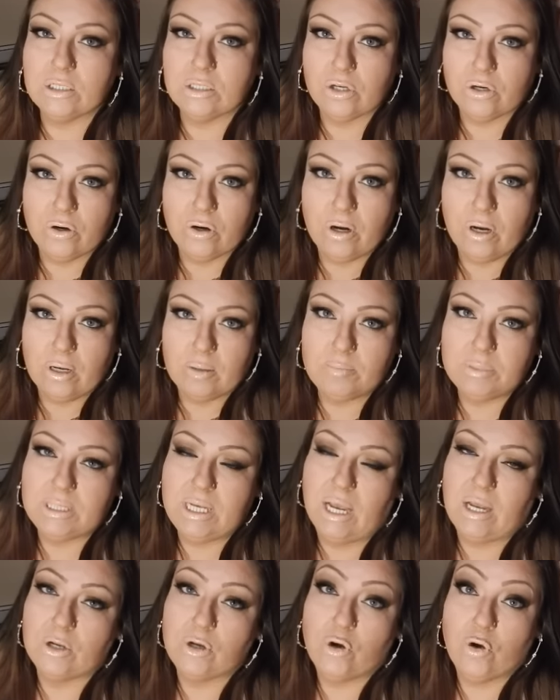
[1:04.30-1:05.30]
syrups
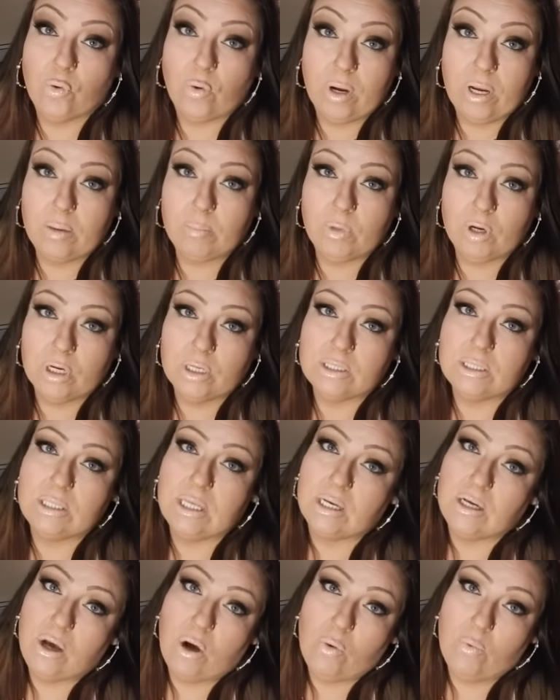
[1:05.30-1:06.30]
and creamers
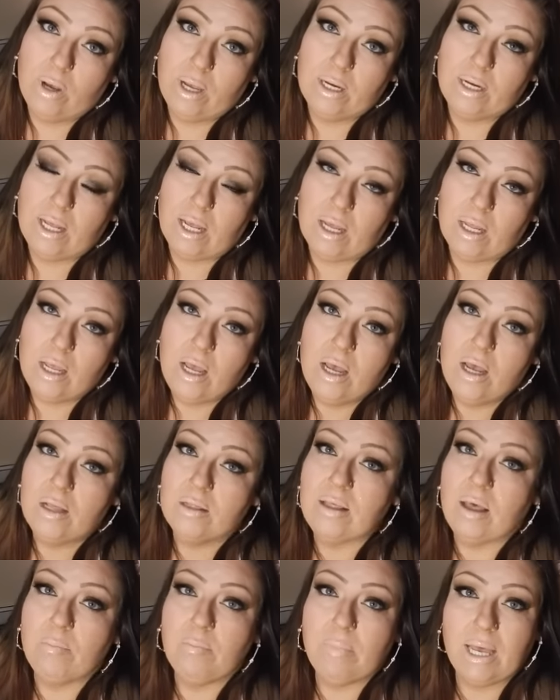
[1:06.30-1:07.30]
that go in it
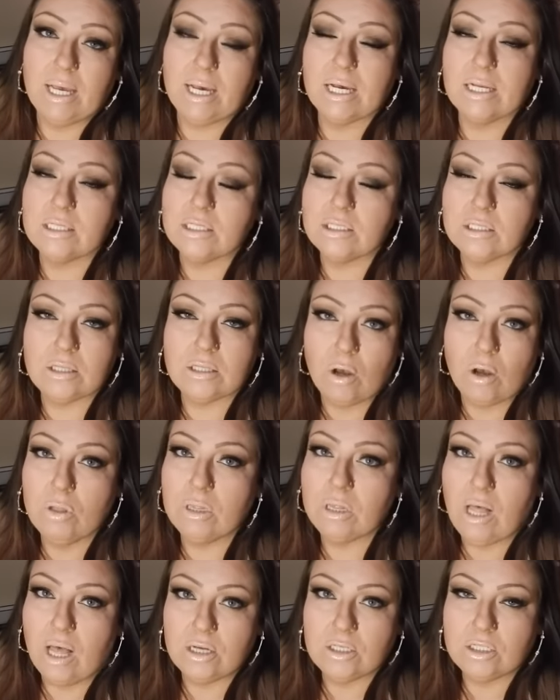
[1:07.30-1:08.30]
that make it so
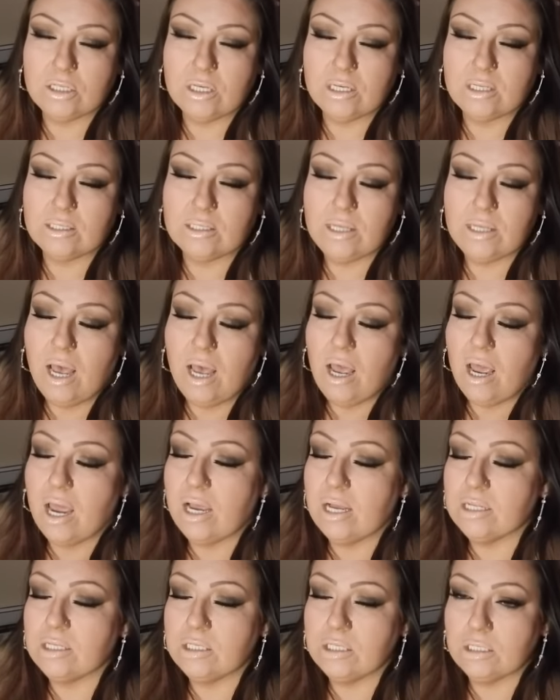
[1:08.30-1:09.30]
luscious
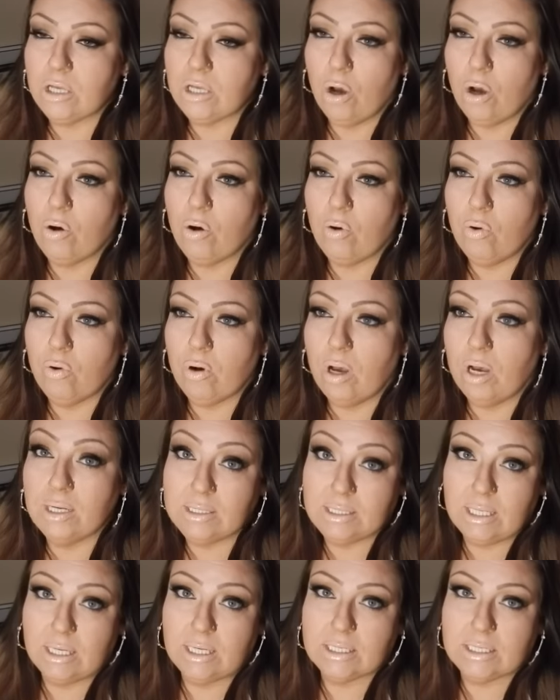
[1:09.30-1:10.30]
and so
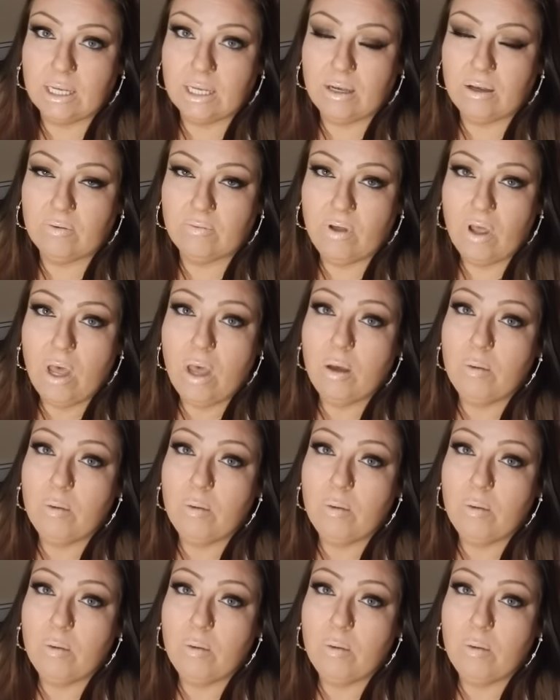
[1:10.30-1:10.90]
addictive.